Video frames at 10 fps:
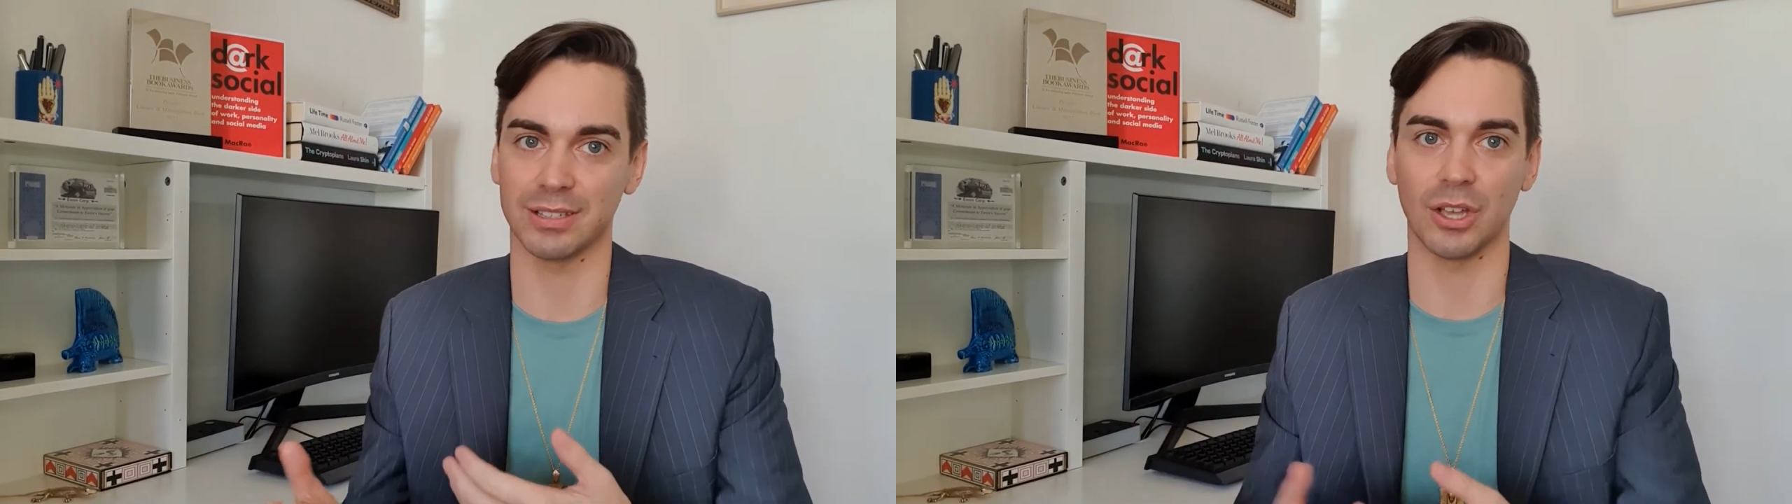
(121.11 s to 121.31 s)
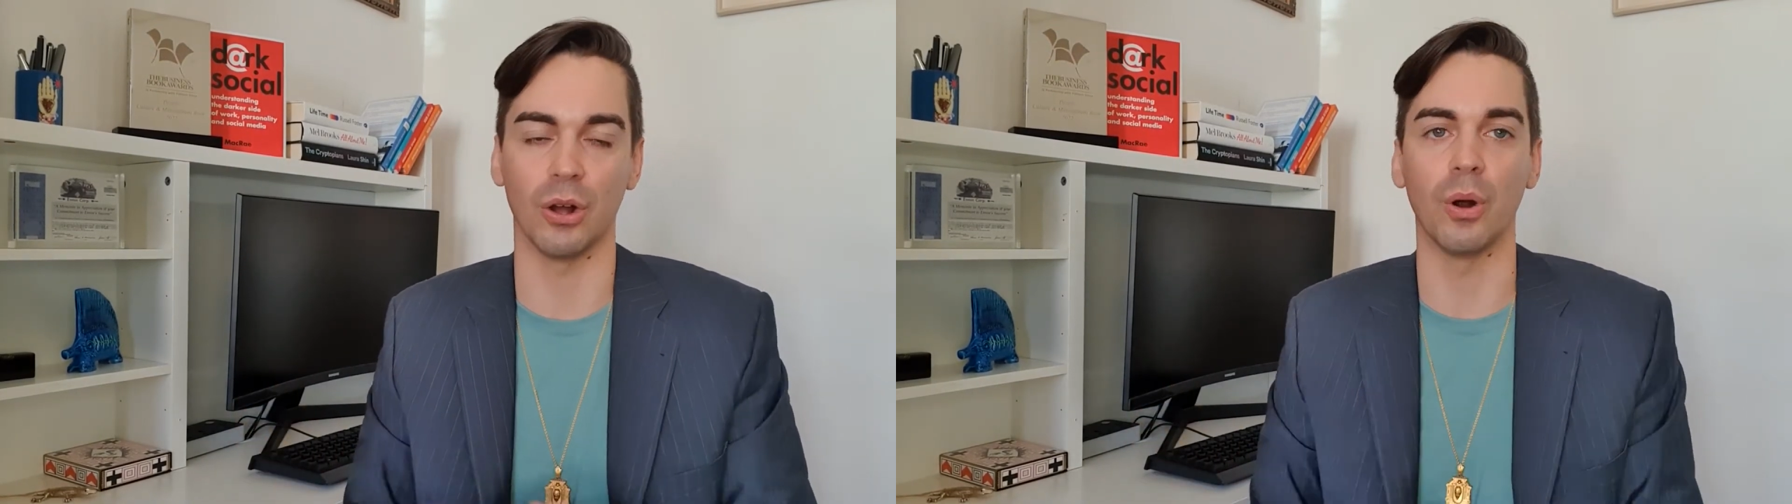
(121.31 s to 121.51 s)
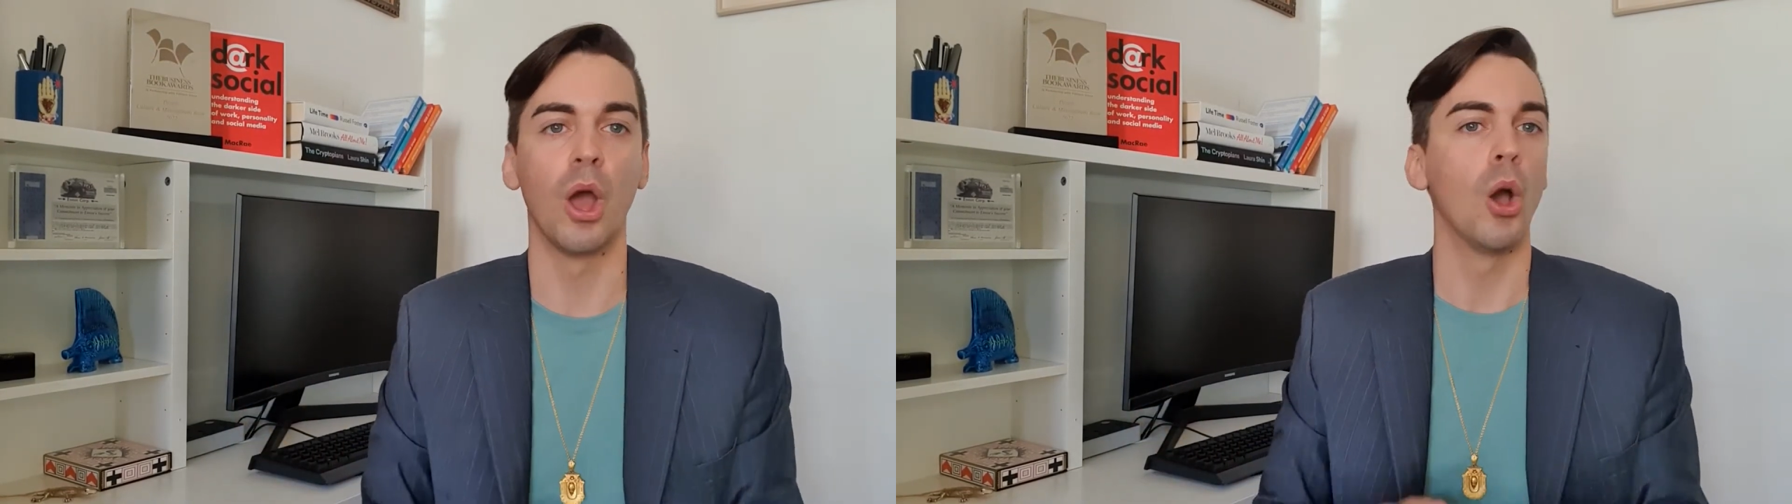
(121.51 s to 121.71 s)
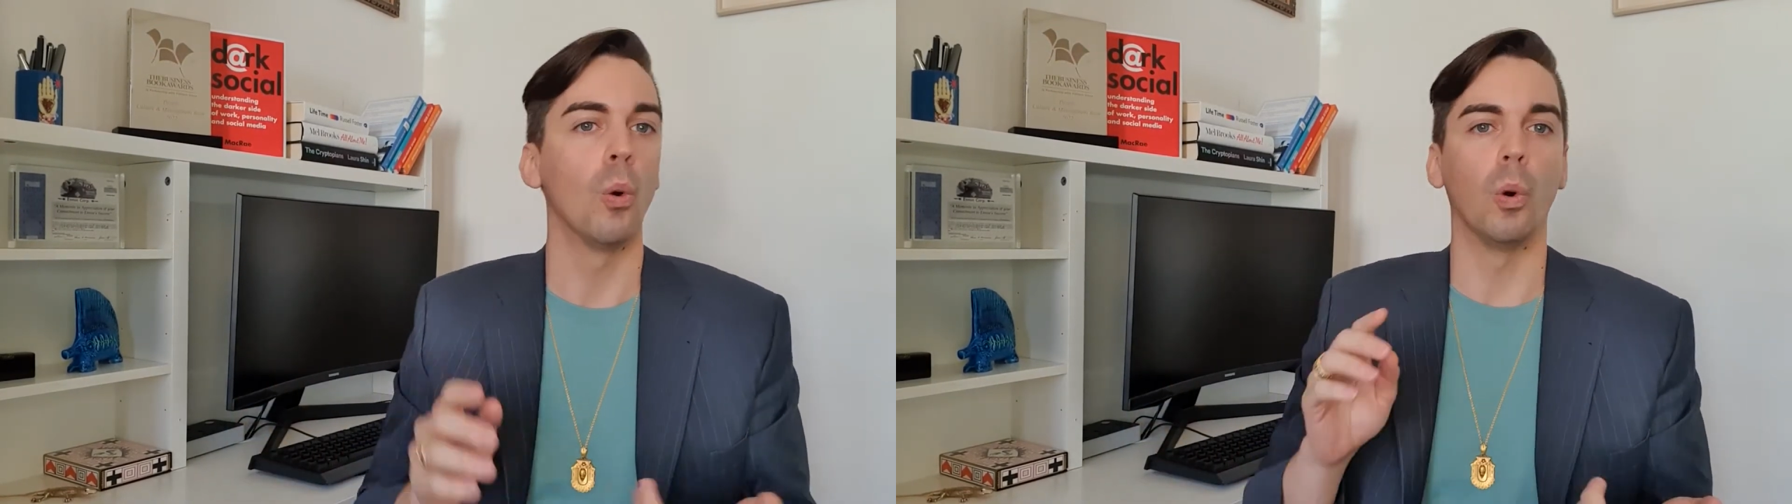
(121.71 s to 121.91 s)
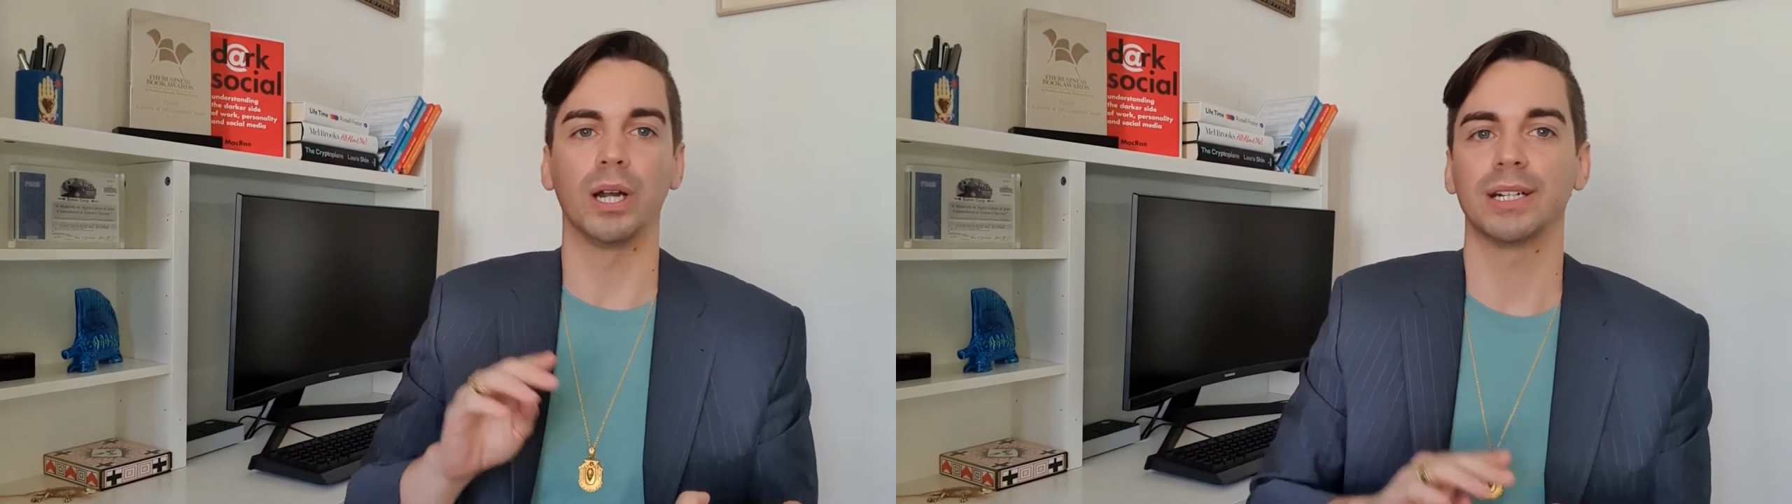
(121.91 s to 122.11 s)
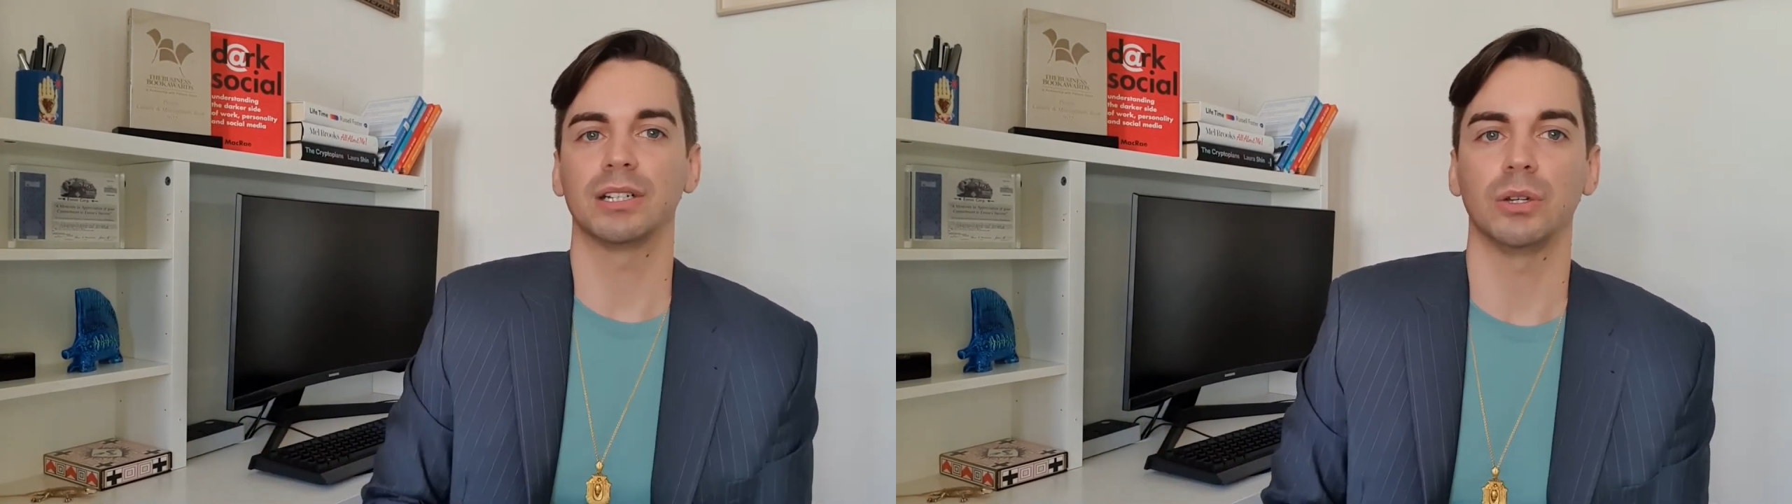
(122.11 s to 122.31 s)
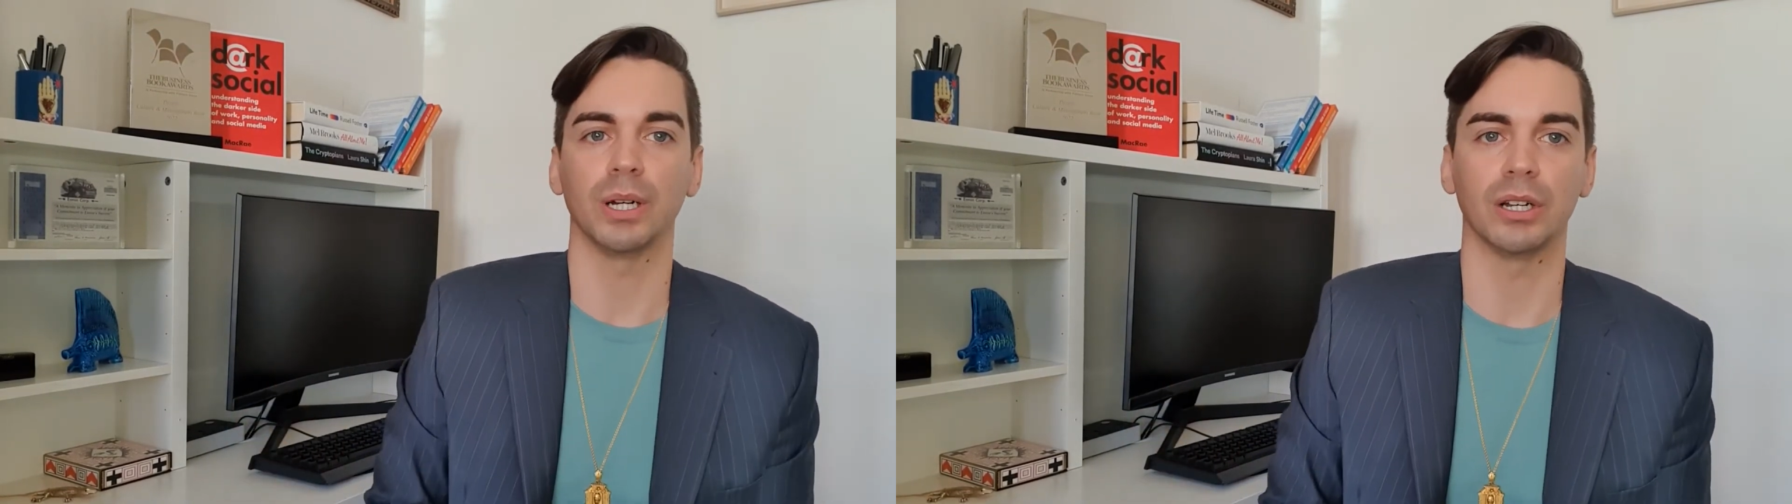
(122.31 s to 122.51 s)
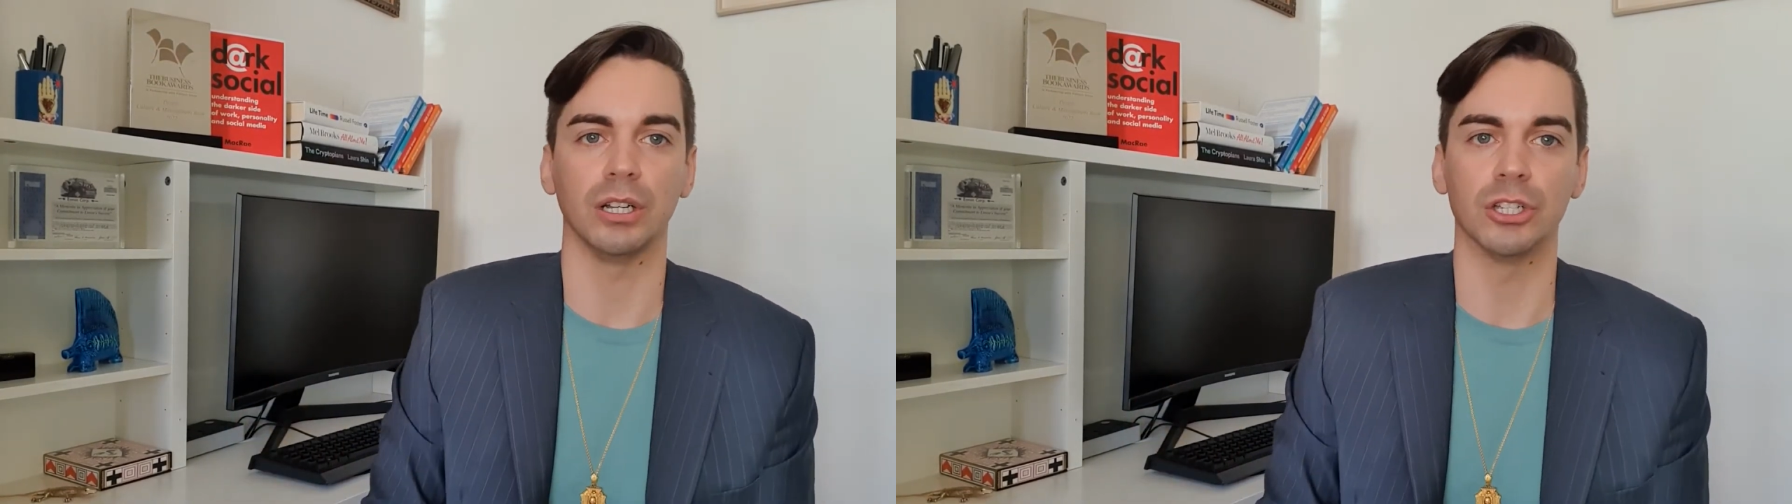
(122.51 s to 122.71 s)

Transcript: So wanting to do a good